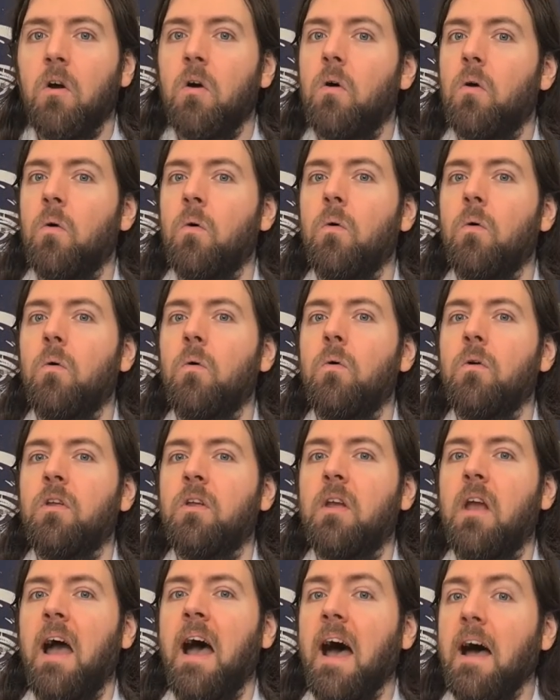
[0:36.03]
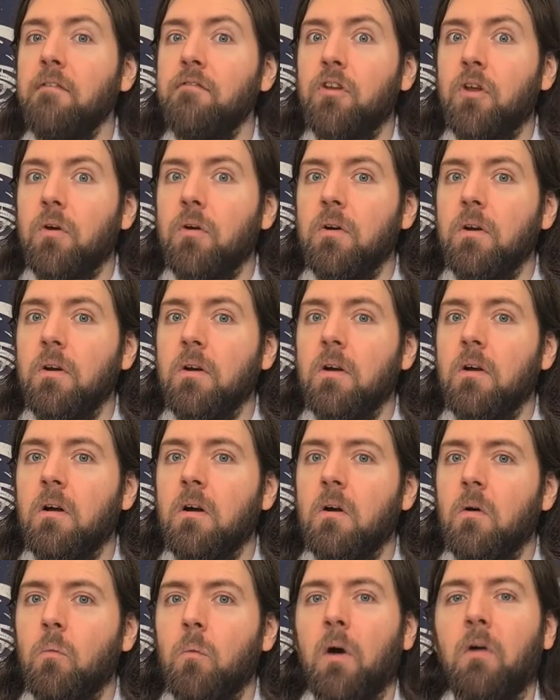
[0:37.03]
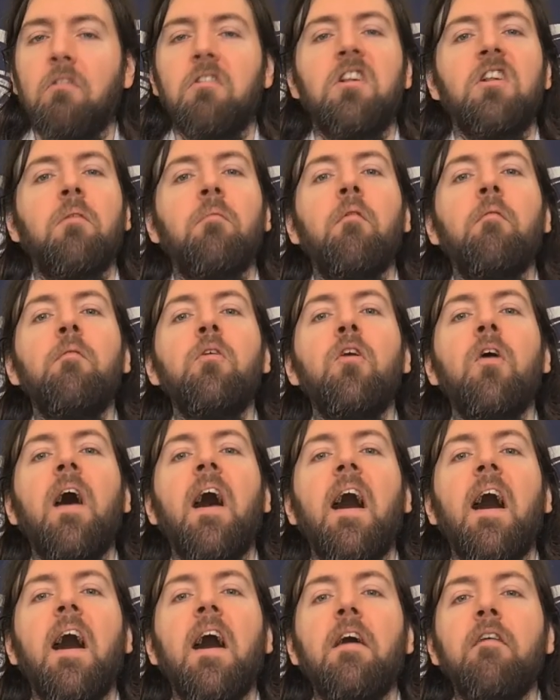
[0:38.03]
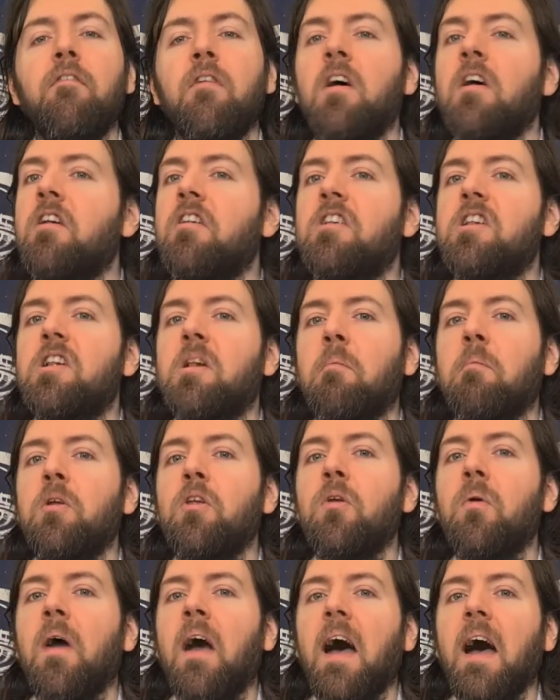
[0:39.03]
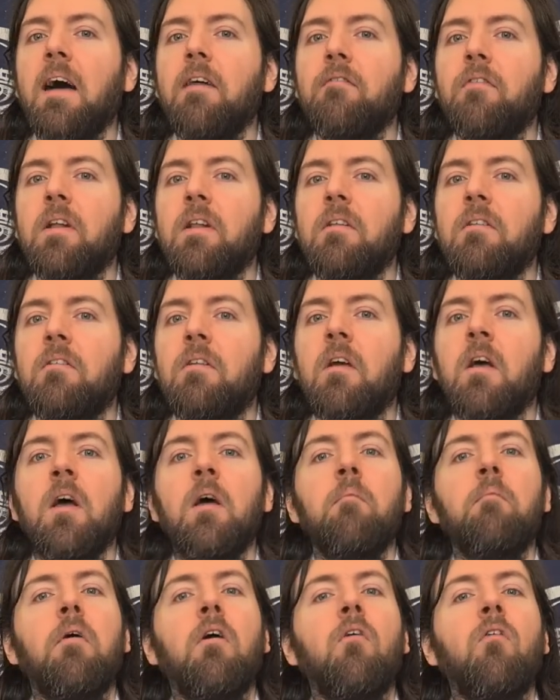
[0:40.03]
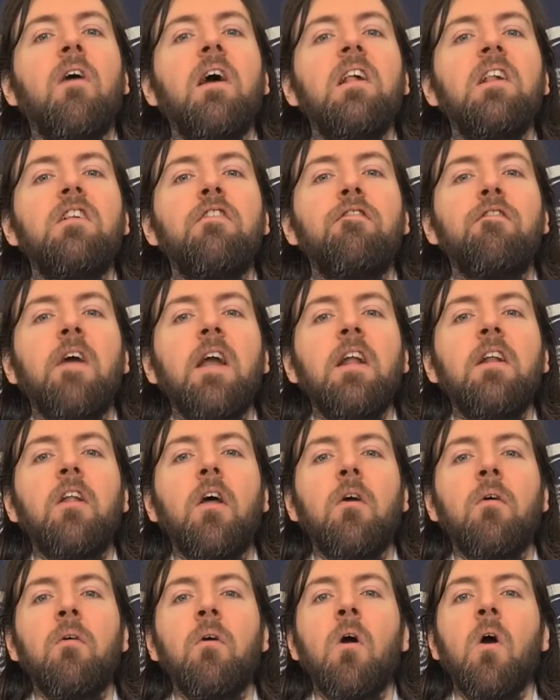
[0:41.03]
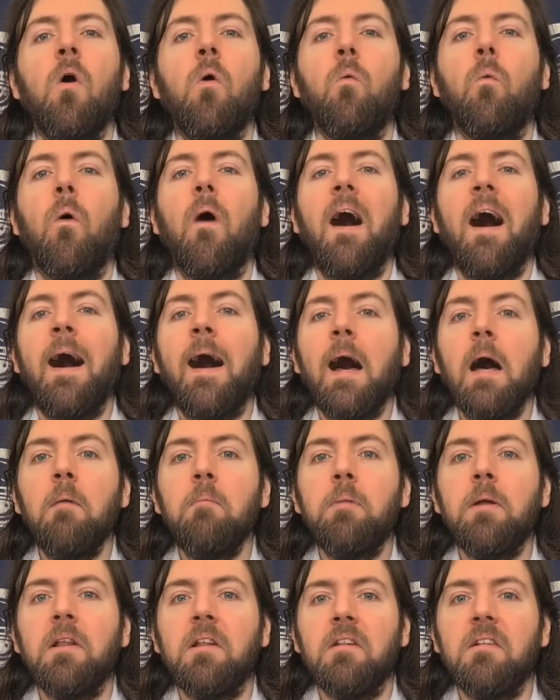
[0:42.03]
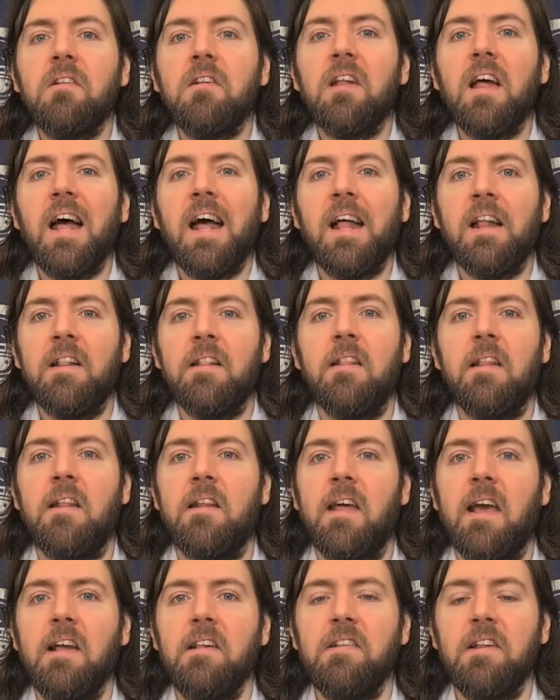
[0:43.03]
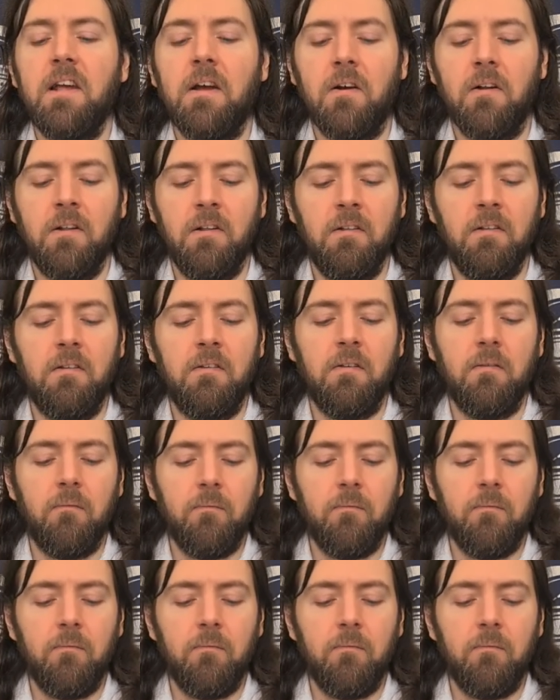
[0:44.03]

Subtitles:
Oh, have you? Well, some of you have, some of you haven't, but let's find out what happens in the Nessie Hunt.